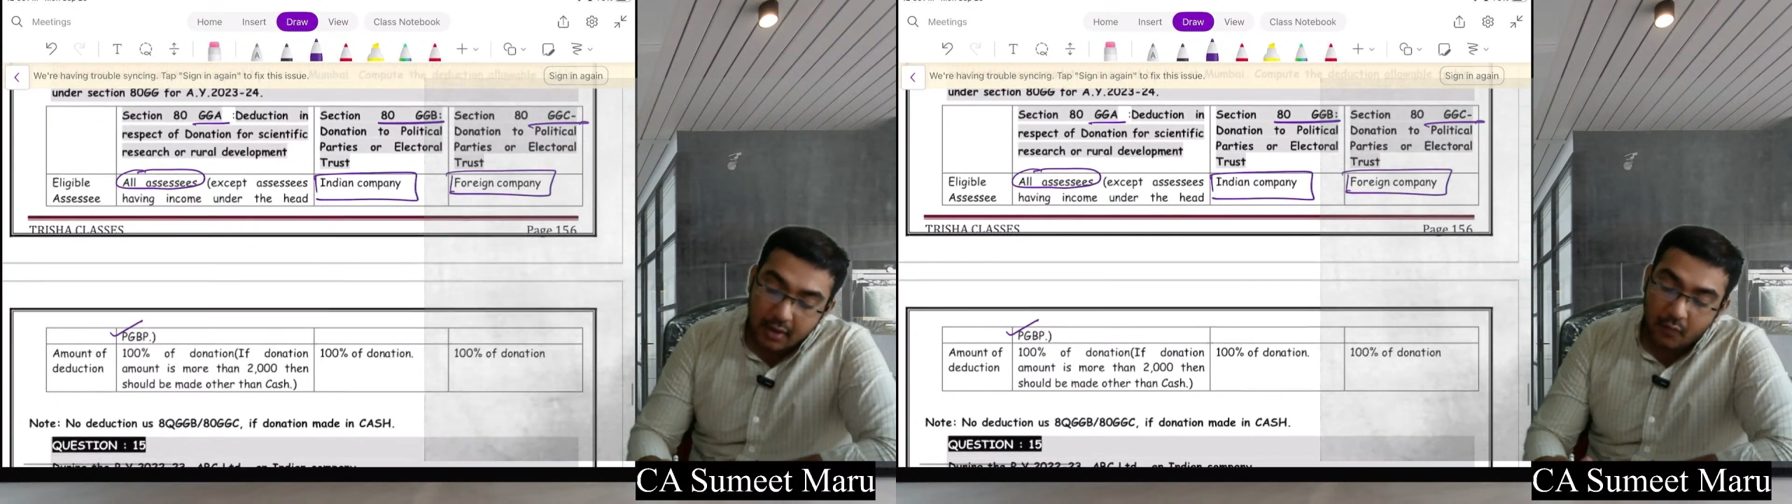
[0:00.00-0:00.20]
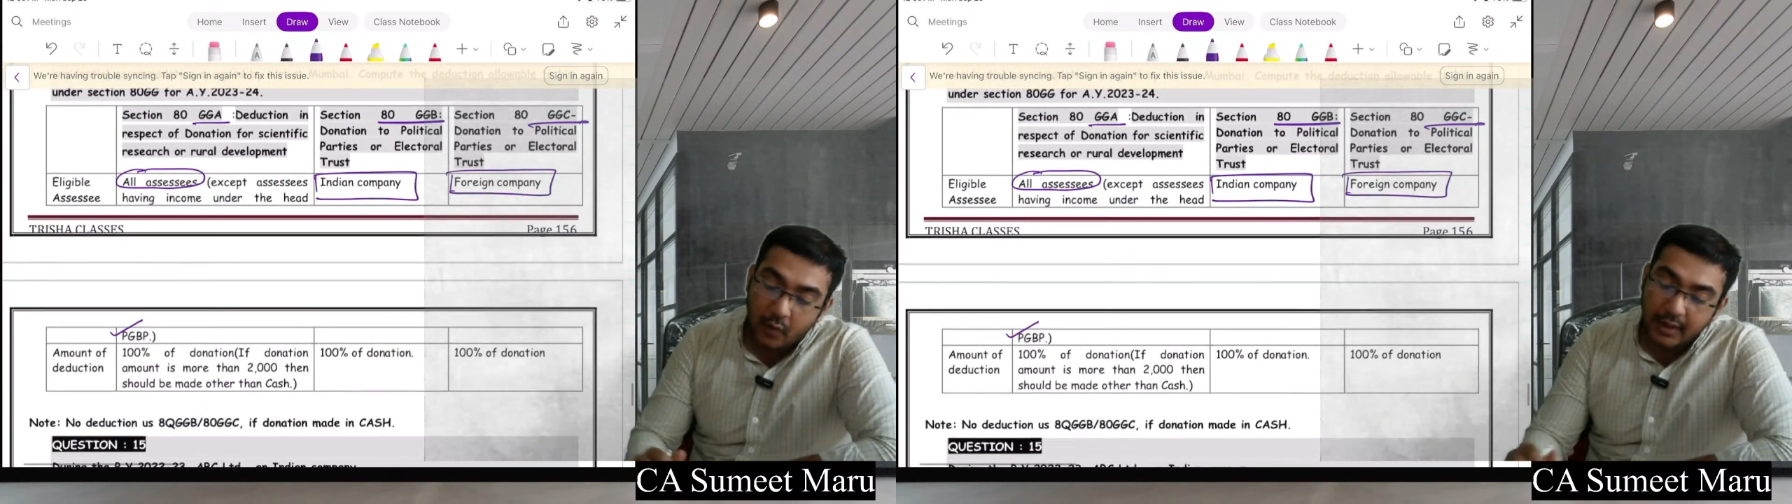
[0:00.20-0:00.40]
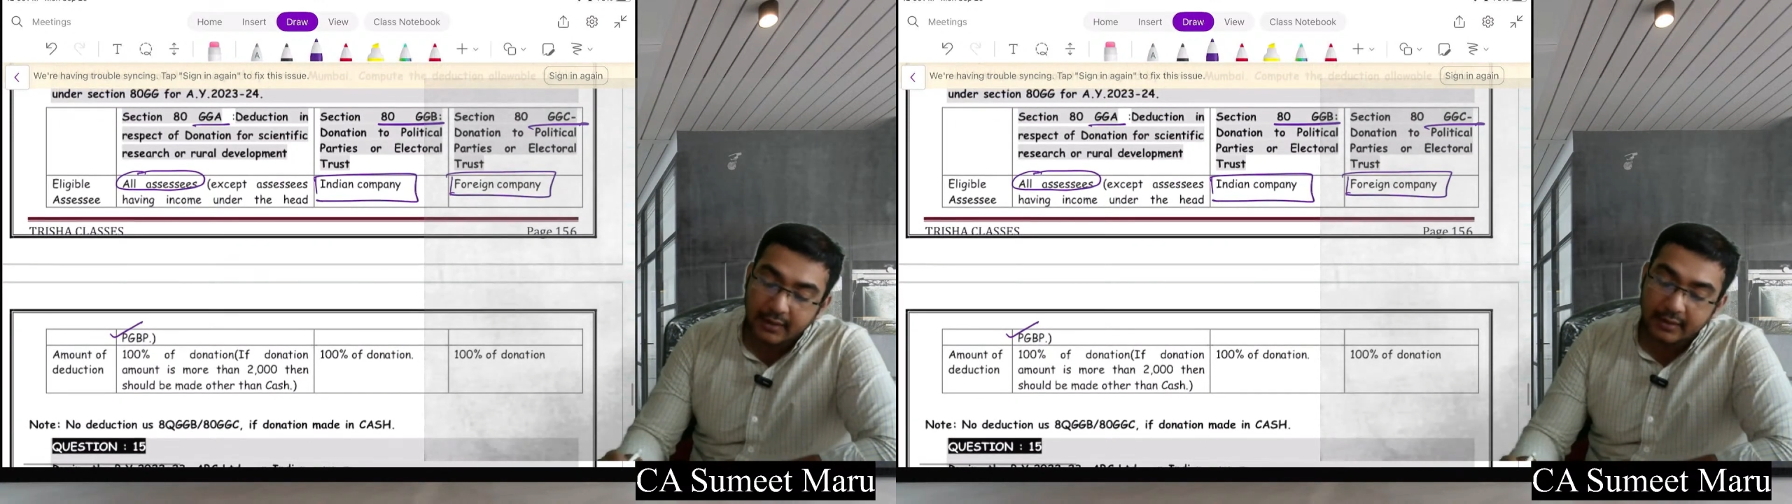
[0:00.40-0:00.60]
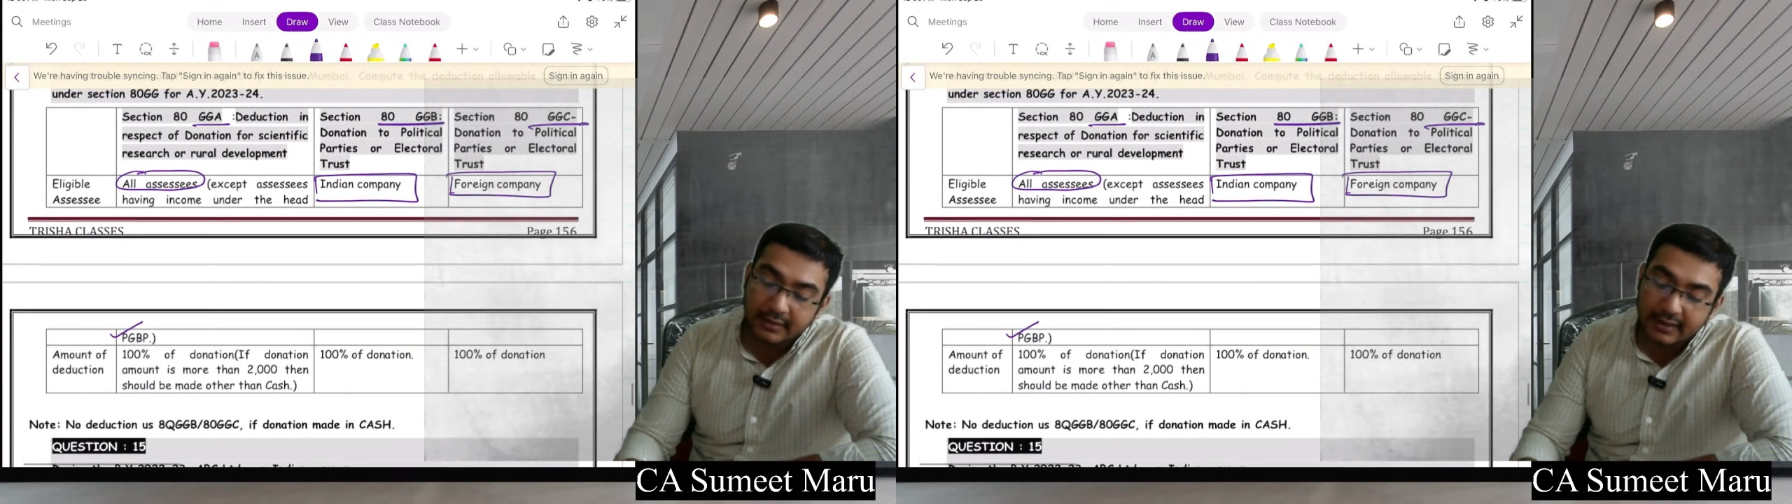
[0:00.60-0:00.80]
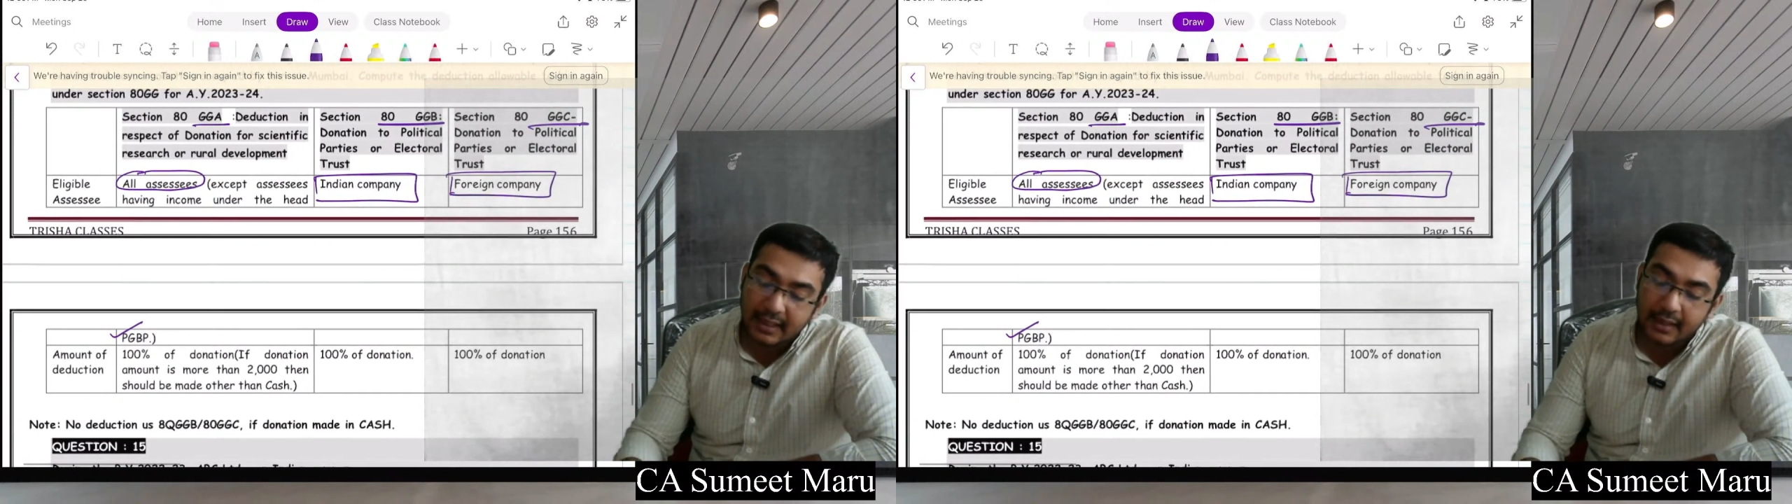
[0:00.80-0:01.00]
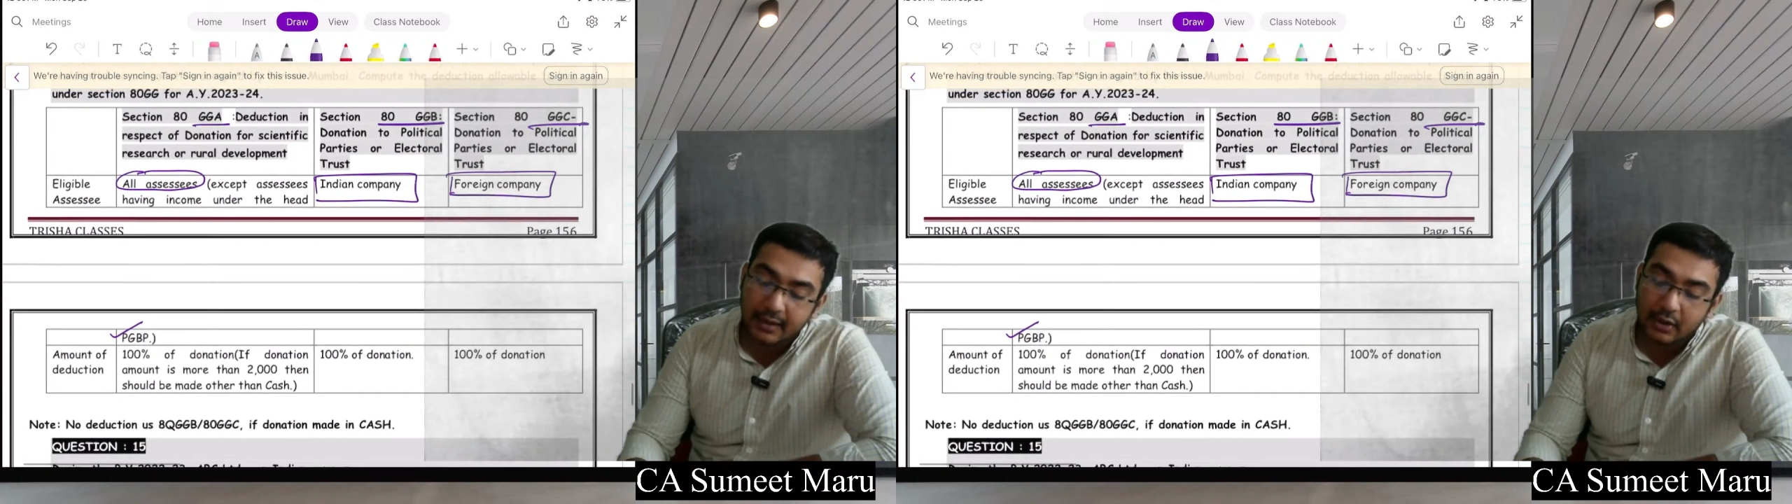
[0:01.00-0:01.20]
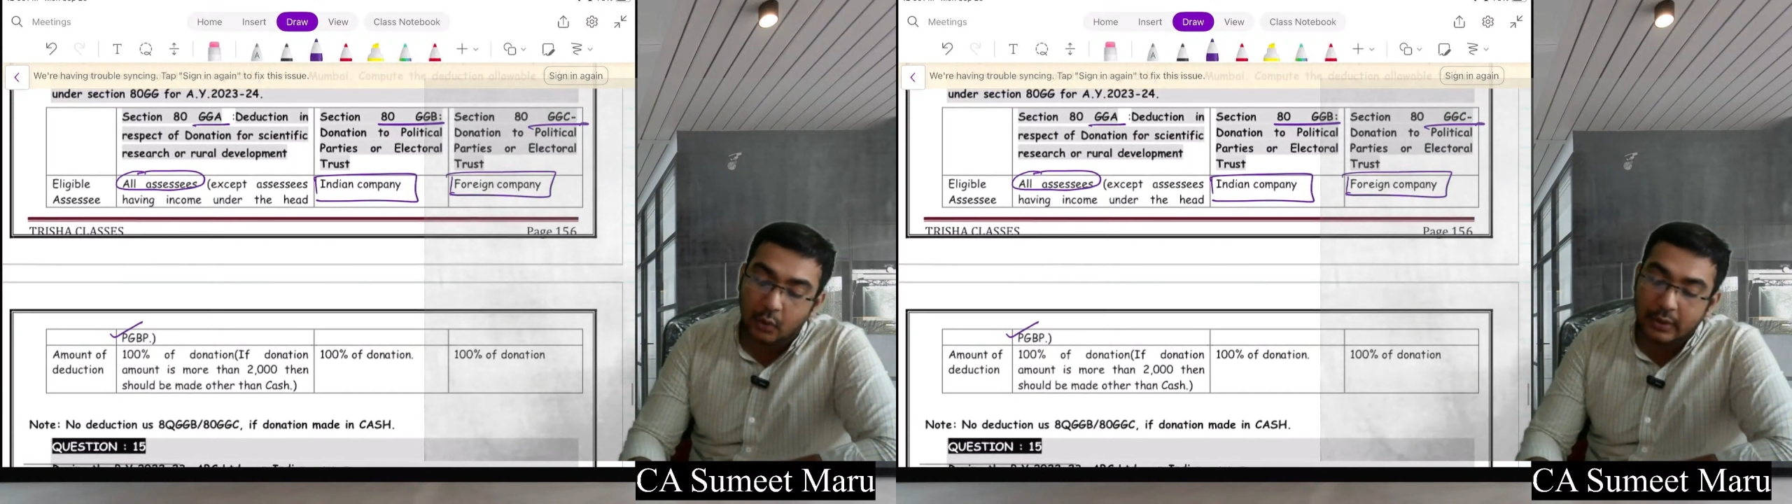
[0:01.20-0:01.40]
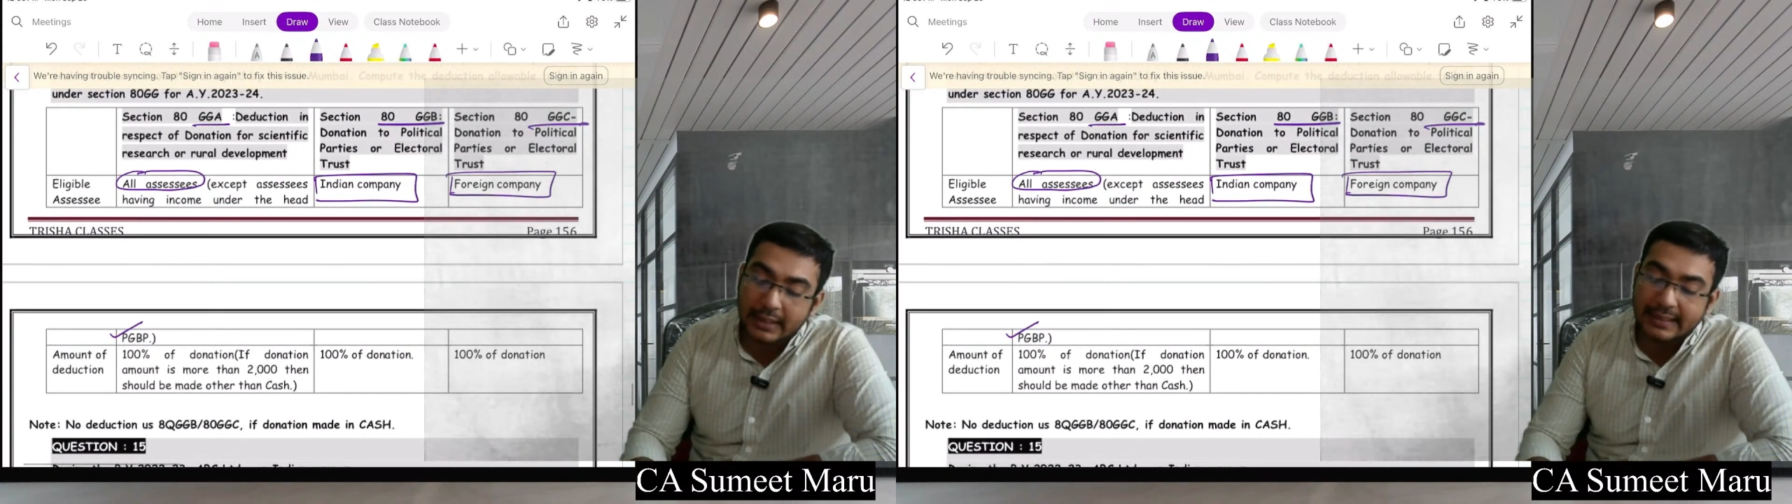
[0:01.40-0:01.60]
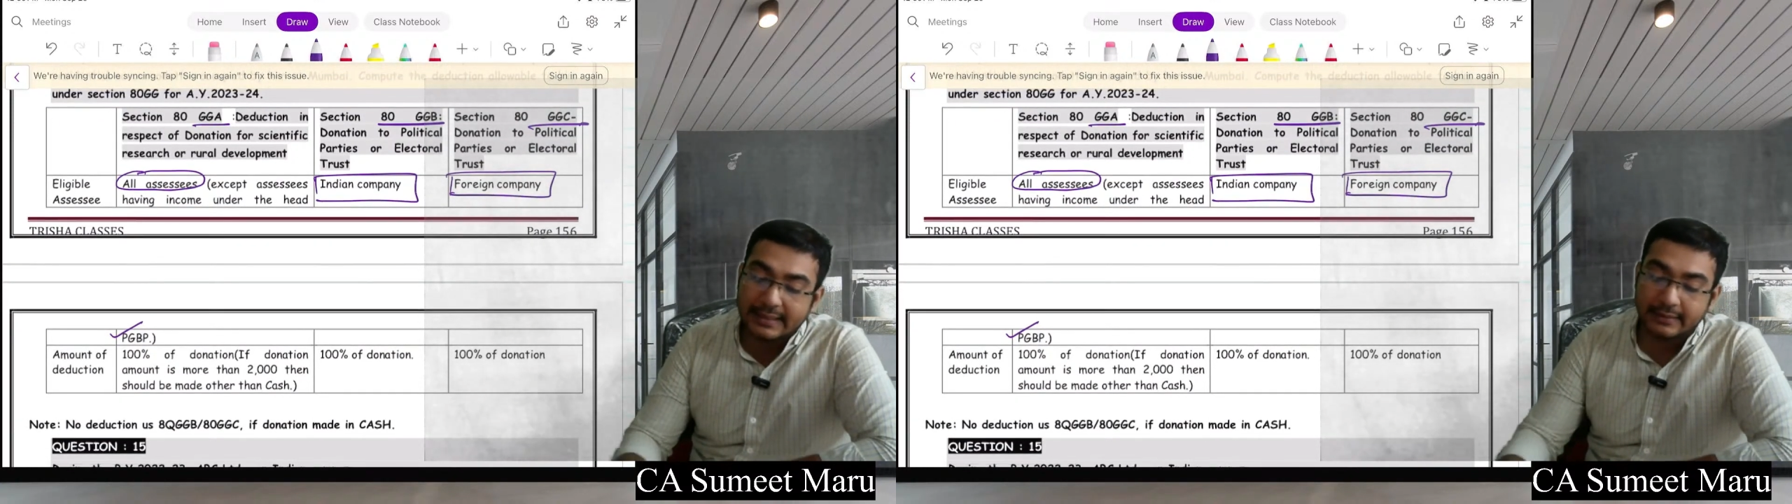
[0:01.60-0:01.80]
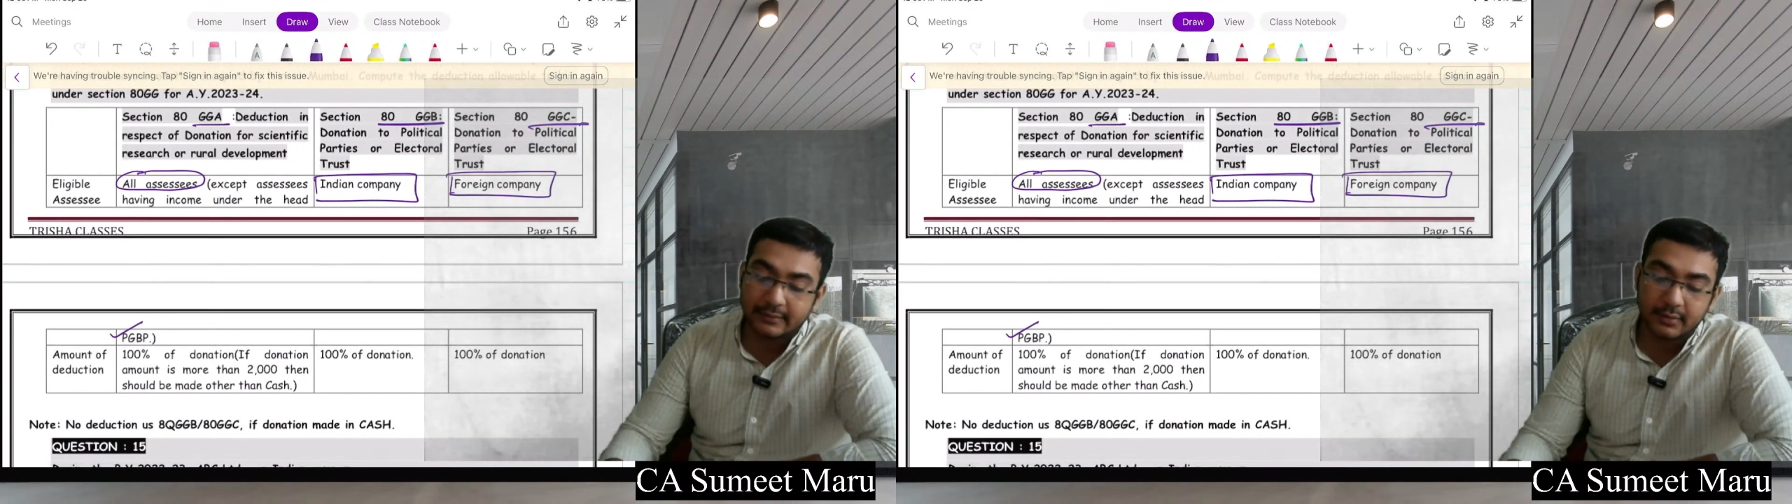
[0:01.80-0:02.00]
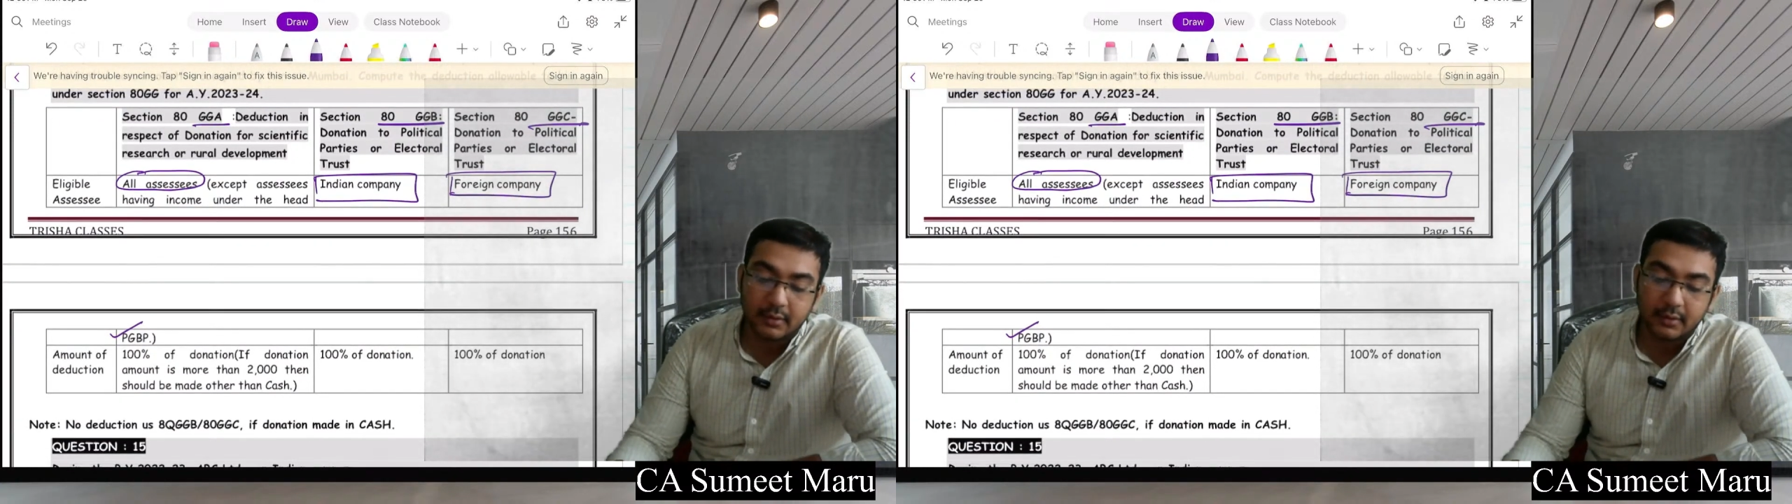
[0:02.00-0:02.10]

when they are donating